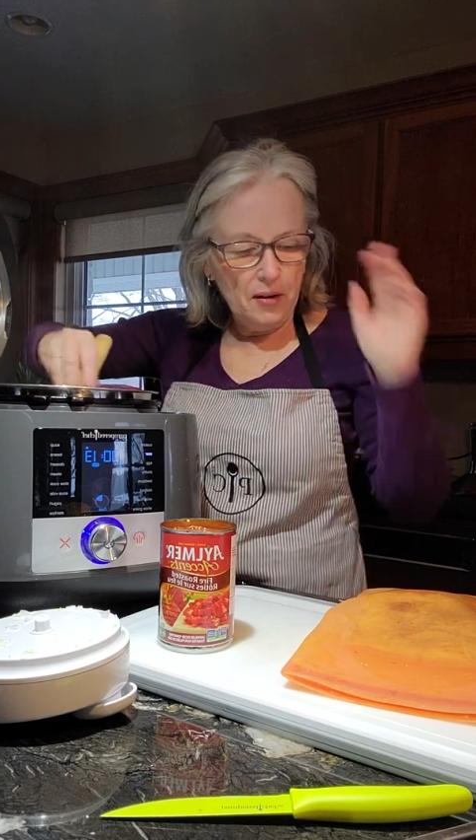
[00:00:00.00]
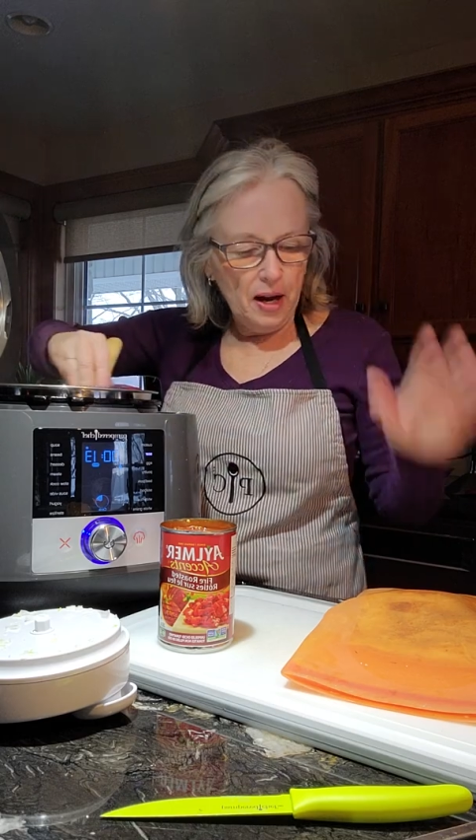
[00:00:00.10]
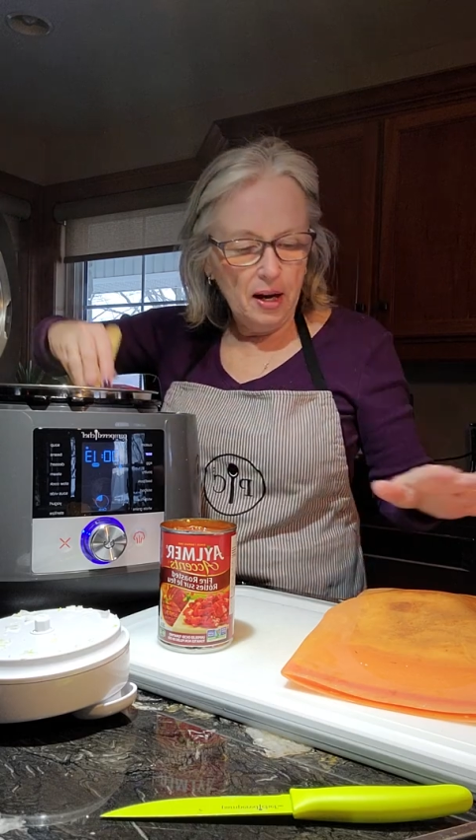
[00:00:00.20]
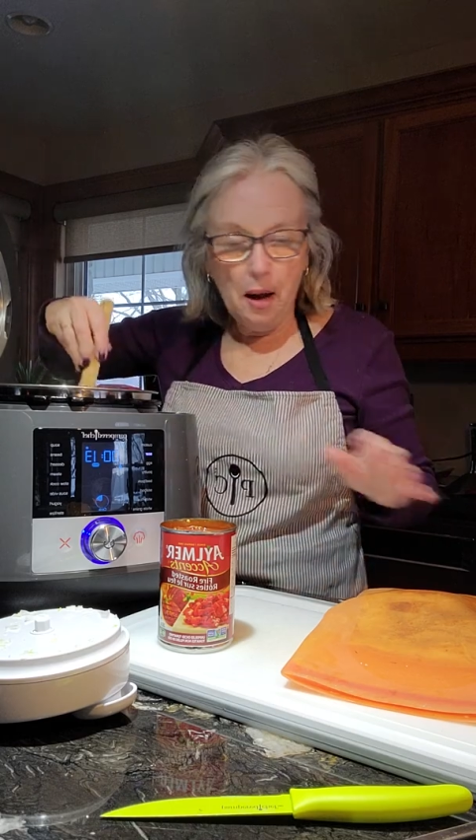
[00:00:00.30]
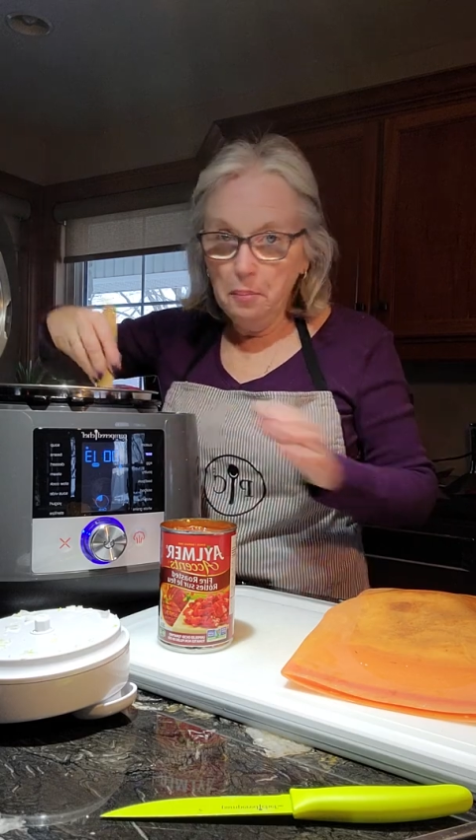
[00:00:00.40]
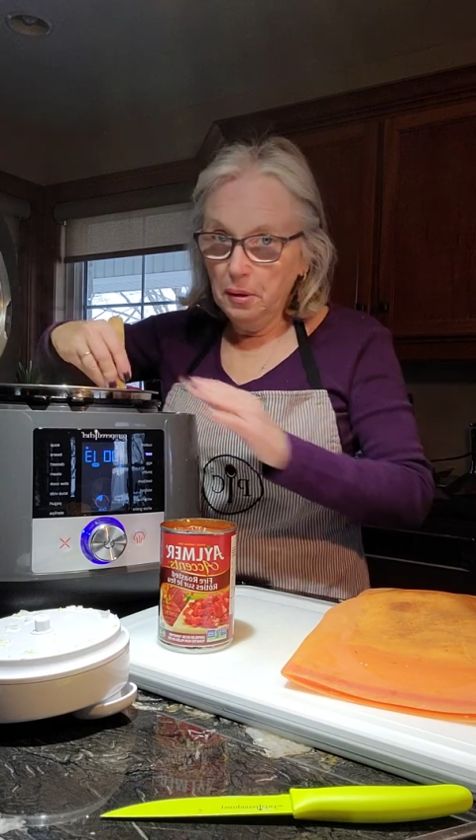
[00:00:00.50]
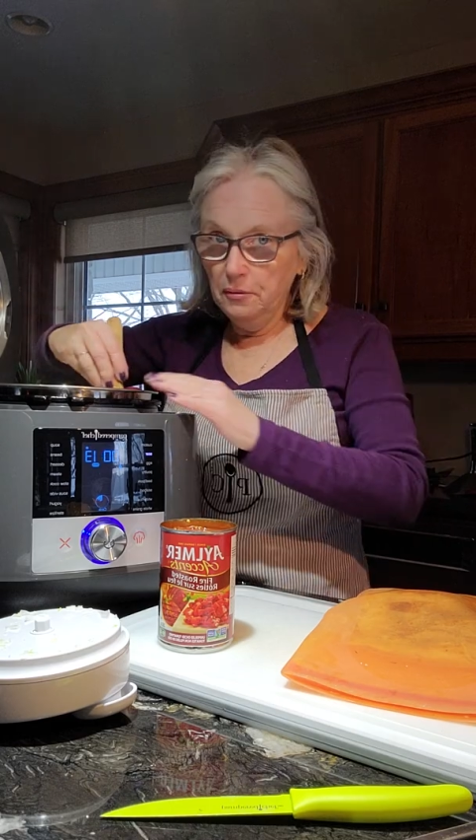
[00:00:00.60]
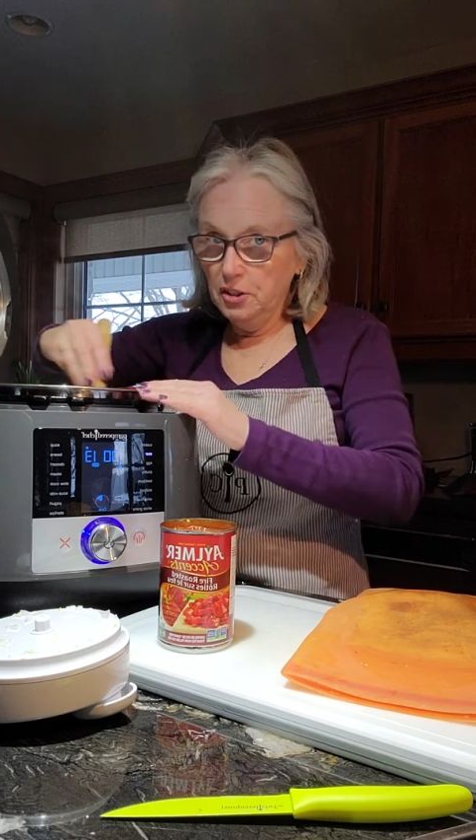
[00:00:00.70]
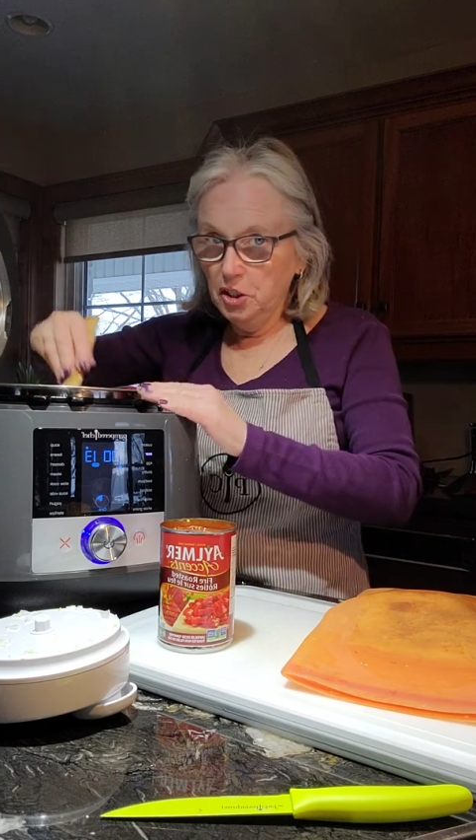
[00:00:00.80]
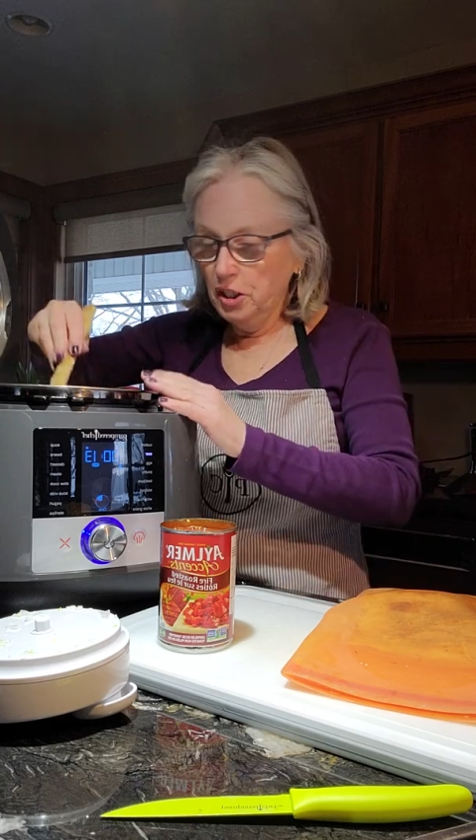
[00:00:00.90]
a couple of
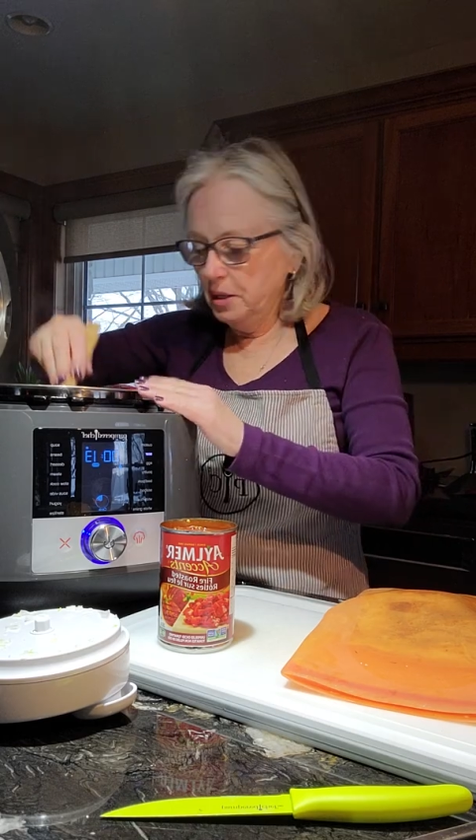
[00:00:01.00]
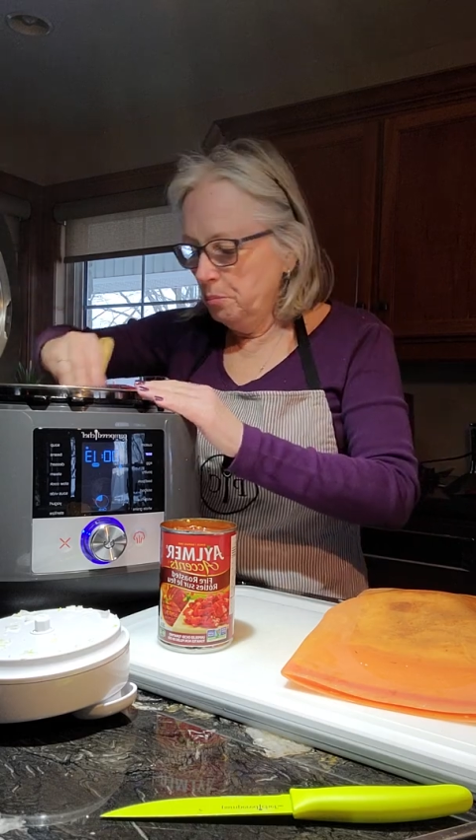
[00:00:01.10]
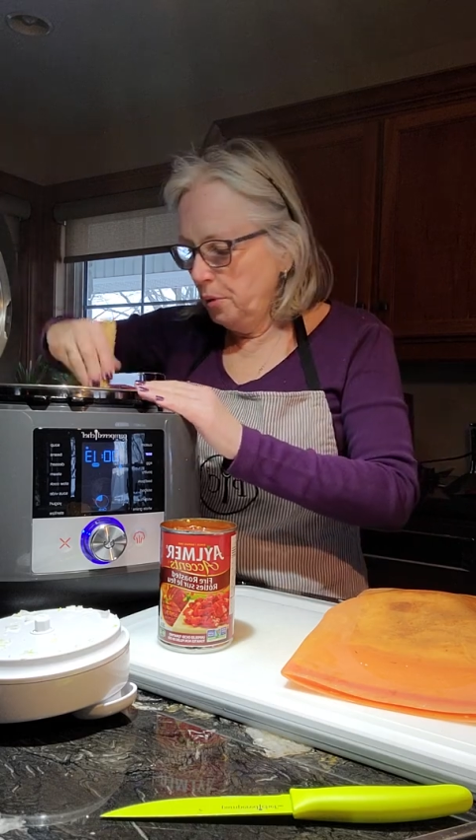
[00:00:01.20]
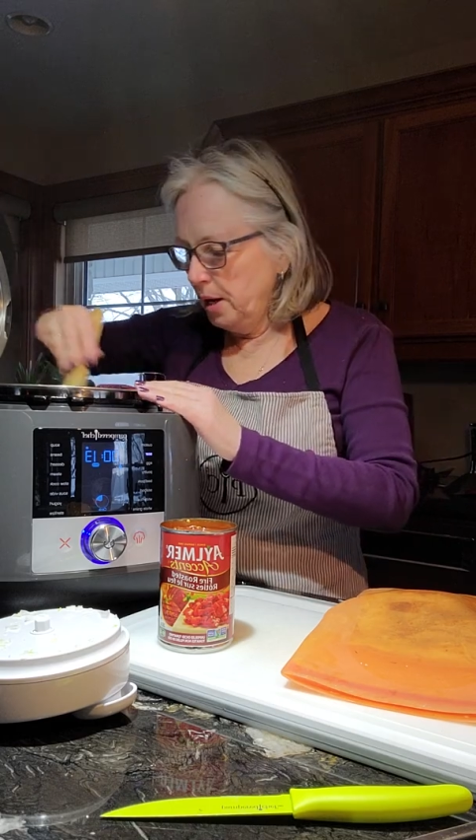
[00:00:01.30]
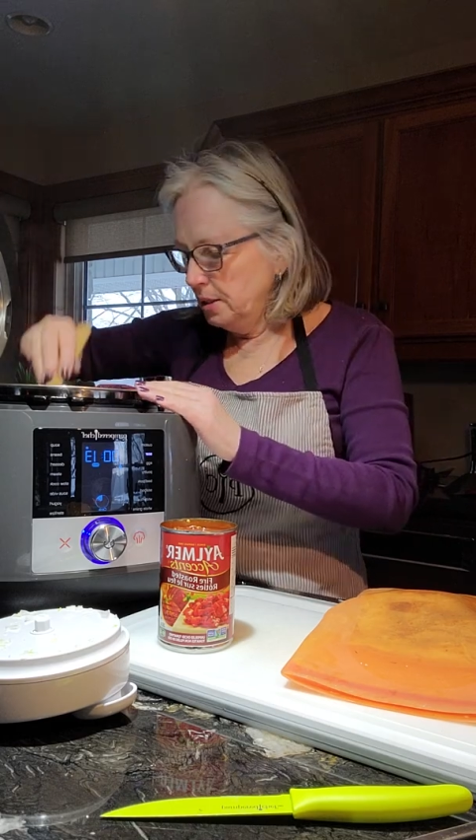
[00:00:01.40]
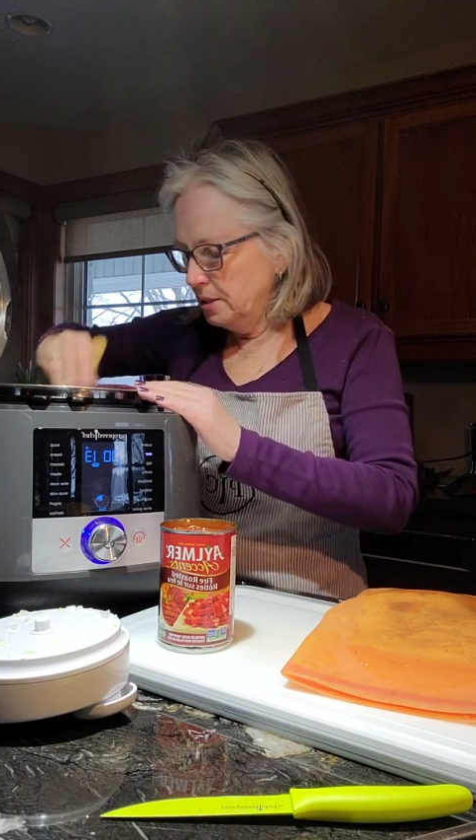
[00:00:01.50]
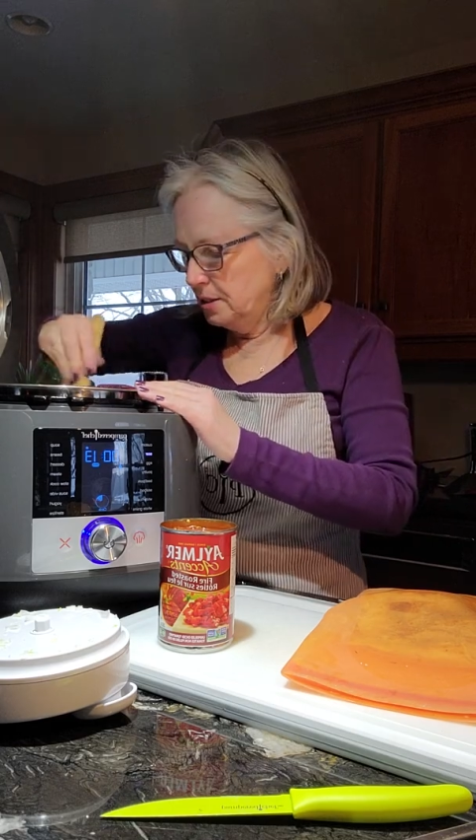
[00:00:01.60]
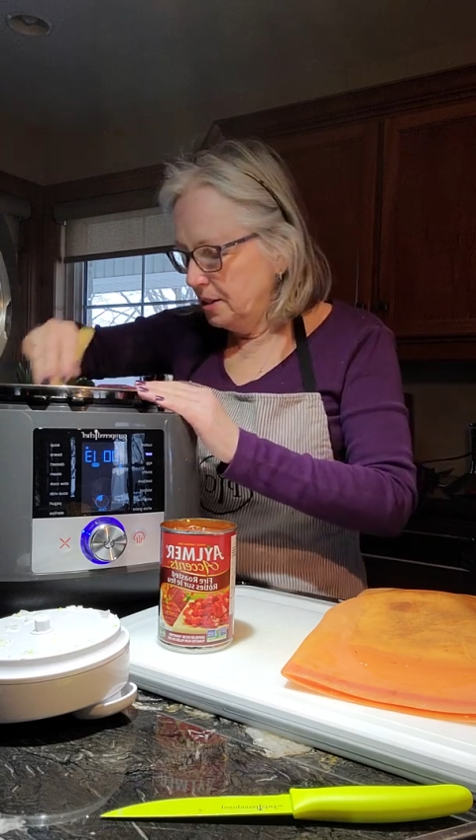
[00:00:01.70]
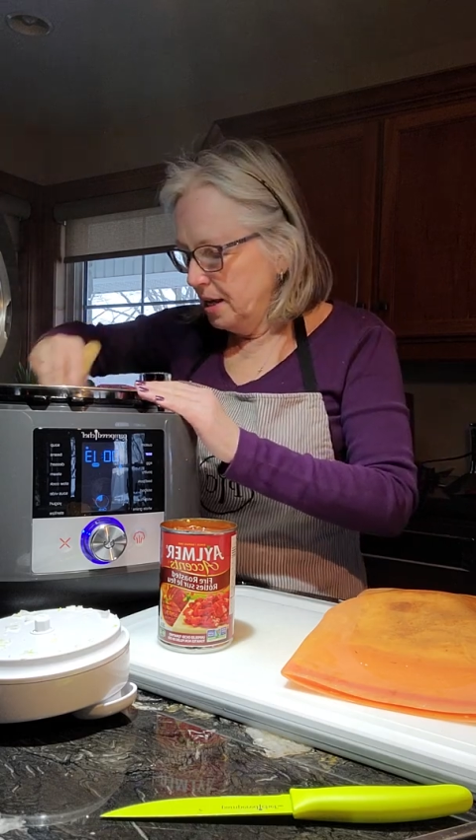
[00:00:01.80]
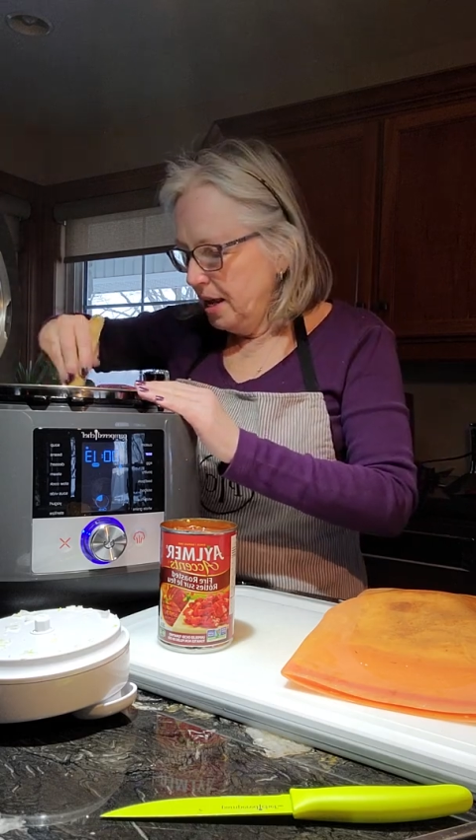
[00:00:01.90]
the chicken breasts,